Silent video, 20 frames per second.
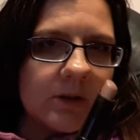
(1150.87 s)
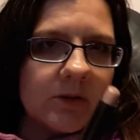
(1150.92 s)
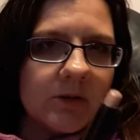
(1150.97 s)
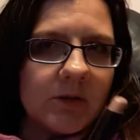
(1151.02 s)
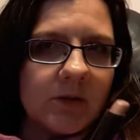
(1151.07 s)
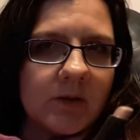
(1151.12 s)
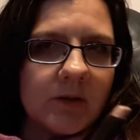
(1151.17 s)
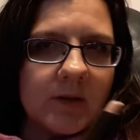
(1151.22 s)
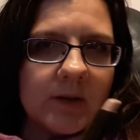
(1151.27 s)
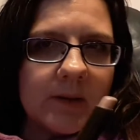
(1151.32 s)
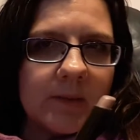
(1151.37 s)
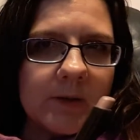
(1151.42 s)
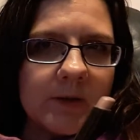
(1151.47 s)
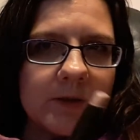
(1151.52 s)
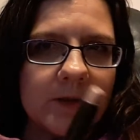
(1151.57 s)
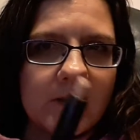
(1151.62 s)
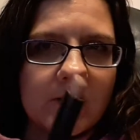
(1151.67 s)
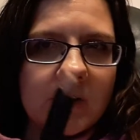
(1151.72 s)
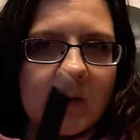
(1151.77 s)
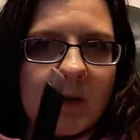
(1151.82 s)
Don't know how much
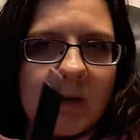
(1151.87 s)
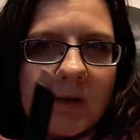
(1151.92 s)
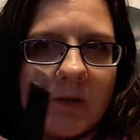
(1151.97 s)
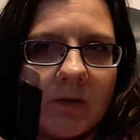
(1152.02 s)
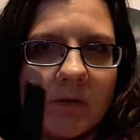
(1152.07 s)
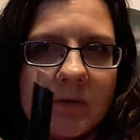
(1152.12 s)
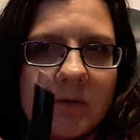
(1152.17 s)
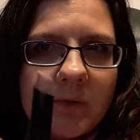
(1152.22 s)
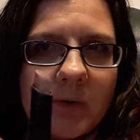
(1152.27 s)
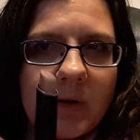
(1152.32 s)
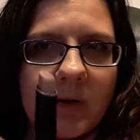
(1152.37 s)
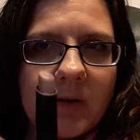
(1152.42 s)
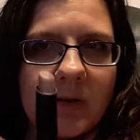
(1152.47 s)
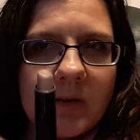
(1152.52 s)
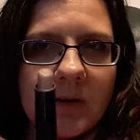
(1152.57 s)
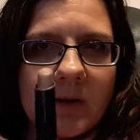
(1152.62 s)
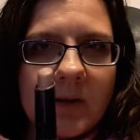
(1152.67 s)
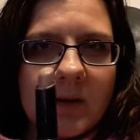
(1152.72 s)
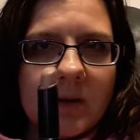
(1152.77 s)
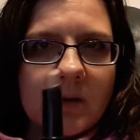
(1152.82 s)
it started off with,
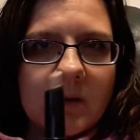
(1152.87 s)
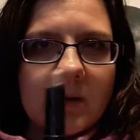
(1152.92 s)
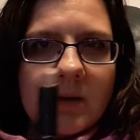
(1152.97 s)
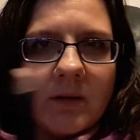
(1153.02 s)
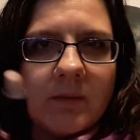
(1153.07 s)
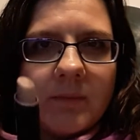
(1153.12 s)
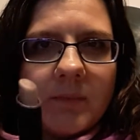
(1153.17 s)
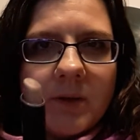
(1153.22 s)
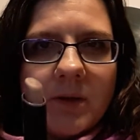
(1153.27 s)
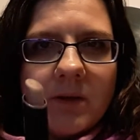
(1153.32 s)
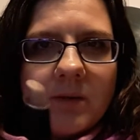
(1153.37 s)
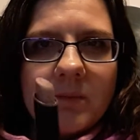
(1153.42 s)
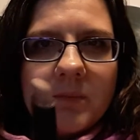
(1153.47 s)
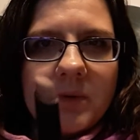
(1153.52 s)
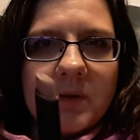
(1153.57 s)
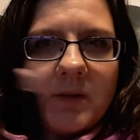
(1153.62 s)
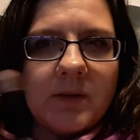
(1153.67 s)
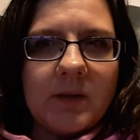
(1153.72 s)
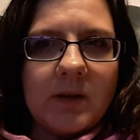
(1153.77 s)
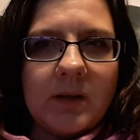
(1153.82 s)
but I'm
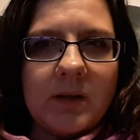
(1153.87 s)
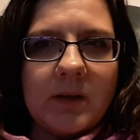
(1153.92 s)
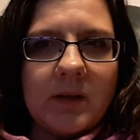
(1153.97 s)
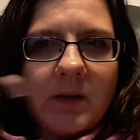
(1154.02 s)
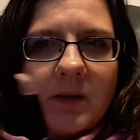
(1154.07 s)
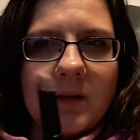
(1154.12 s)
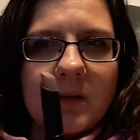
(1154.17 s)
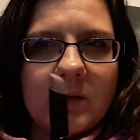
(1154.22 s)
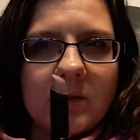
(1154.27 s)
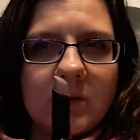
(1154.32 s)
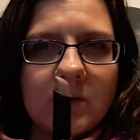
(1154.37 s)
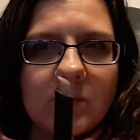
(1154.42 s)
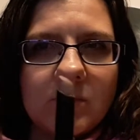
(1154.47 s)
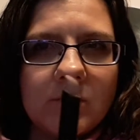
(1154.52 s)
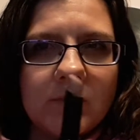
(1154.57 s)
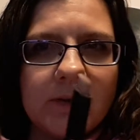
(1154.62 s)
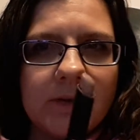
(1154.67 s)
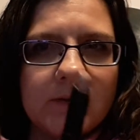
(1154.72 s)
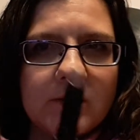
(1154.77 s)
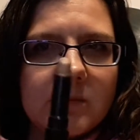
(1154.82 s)
thinking there's a
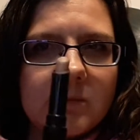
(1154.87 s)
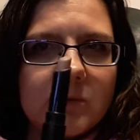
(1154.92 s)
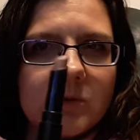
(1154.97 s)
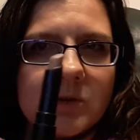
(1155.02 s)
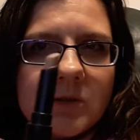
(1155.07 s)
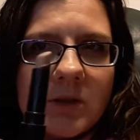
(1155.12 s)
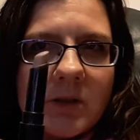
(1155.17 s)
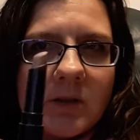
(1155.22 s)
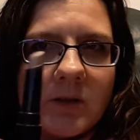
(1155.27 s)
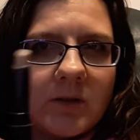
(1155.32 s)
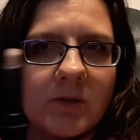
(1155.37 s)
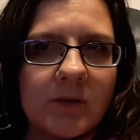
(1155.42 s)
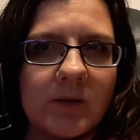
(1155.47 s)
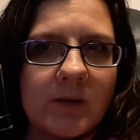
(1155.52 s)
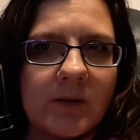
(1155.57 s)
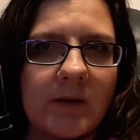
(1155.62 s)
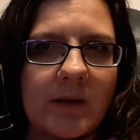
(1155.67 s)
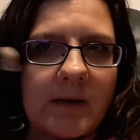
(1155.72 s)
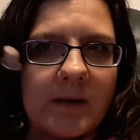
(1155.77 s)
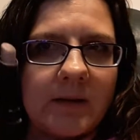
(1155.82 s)
reasonable chance I'll
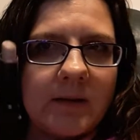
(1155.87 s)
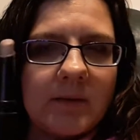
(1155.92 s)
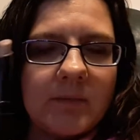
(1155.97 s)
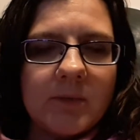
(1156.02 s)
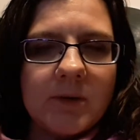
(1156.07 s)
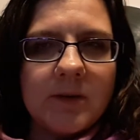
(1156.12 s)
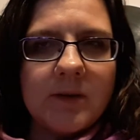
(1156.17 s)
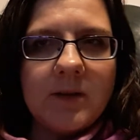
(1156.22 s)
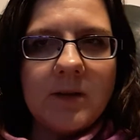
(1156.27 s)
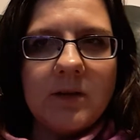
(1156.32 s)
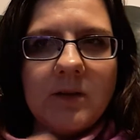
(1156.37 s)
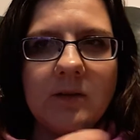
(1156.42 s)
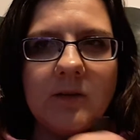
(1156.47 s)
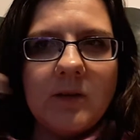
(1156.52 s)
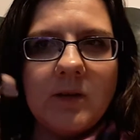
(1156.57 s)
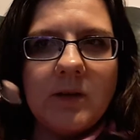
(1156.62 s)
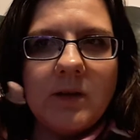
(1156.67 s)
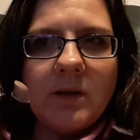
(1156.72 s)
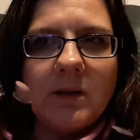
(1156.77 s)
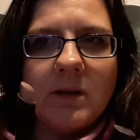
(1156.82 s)
get that done by the end of
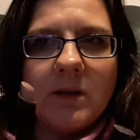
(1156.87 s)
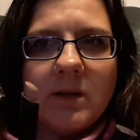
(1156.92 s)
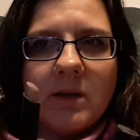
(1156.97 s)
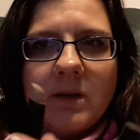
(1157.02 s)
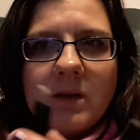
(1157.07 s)
the year,